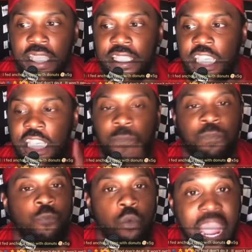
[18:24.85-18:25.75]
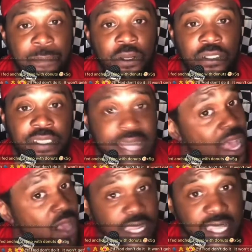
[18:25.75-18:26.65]
These rappers
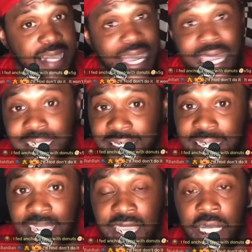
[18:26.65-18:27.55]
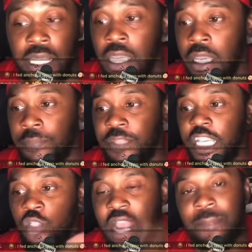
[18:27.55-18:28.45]
nowadays, I hate to say it,
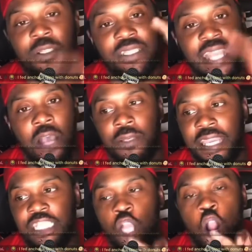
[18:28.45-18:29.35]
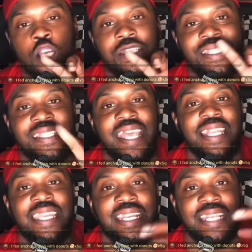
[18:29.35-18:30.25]
these rappers nowadays are
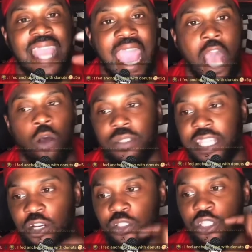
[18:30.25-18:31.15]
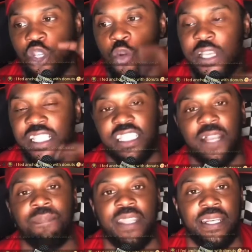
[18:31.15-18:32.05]
selling out. They're doing
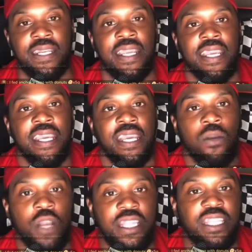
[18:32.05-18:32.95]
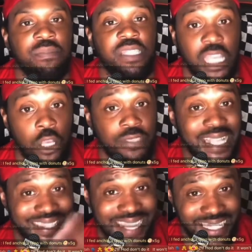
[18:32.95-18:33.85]
something with themselves
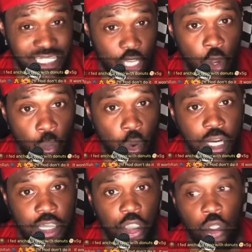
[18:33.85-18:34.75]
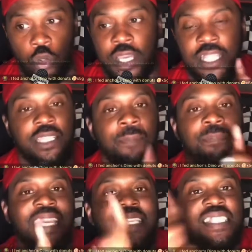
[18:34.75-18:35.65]
that they don't want to do to
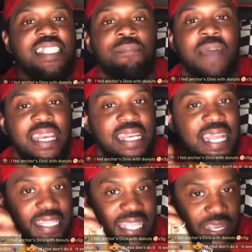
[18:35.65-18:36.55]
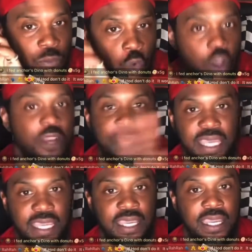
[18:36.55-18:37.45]
be somebody that they want to be.